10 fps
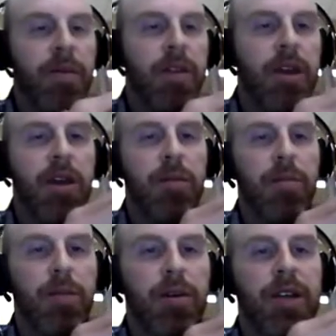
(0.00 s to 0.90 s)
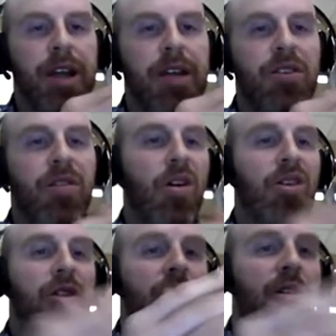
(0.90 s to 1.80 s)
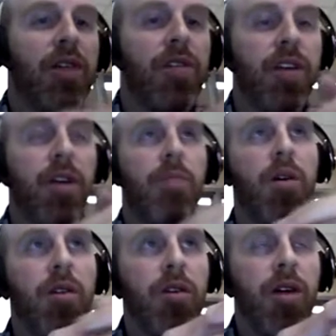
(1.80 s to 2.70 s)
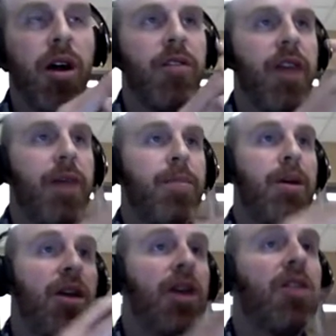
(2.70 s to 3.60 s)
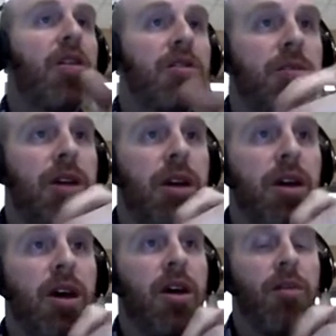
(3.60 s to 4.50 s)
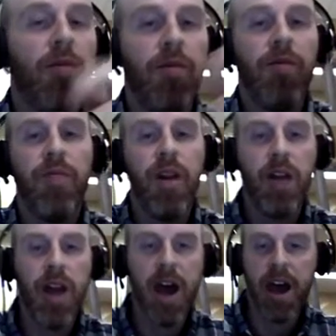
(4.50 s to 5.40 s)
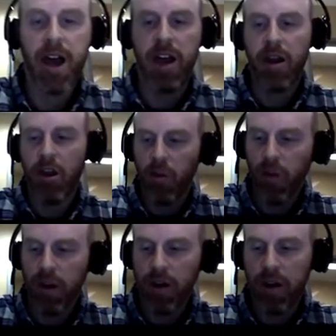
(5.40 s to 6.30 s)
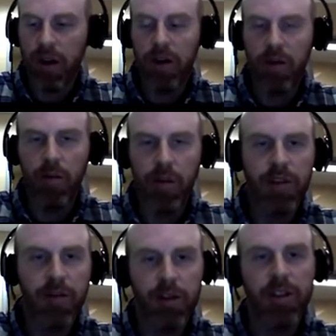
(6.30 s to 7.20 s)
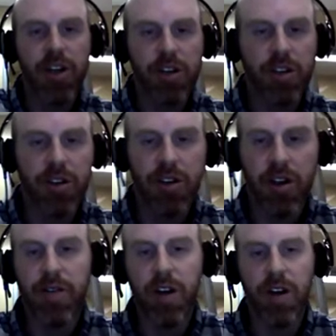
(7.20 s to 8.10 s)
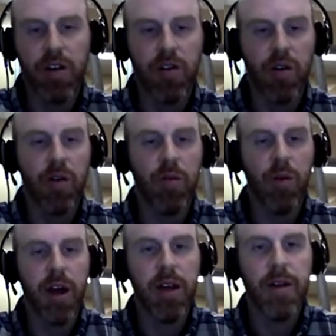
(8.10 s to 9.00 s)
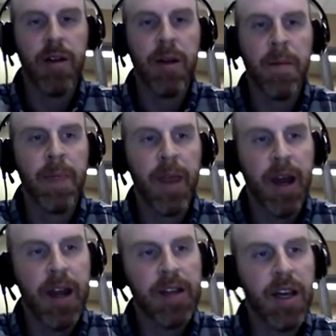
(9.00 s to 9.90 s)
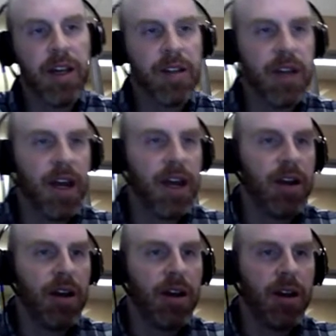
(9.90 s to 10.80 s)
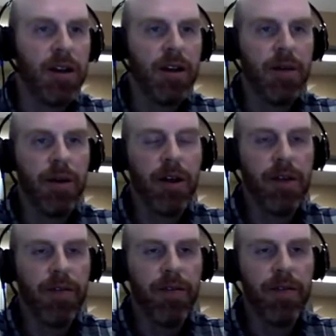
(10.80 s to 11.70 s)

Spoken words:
the percentage of all your neurons that are motor neurons, that purity can also be very high when the differentiations are done in a very controlled way. And as I hinted at in